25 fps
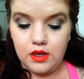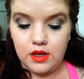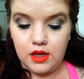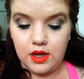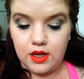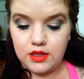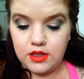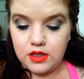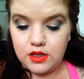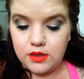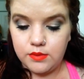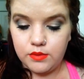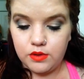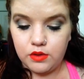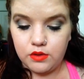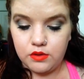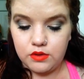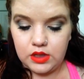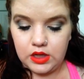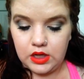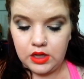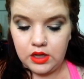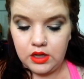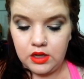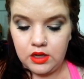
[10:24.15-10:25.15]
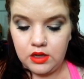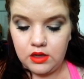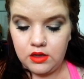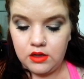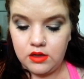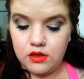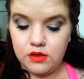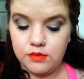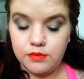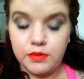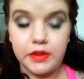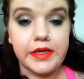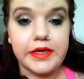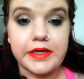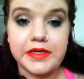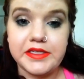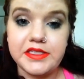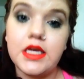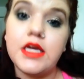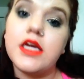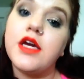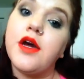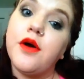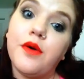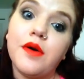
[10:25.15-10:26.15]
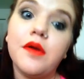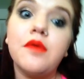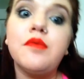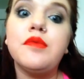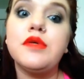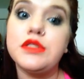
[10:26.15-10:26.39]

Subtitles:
And then I'm going in, because I go in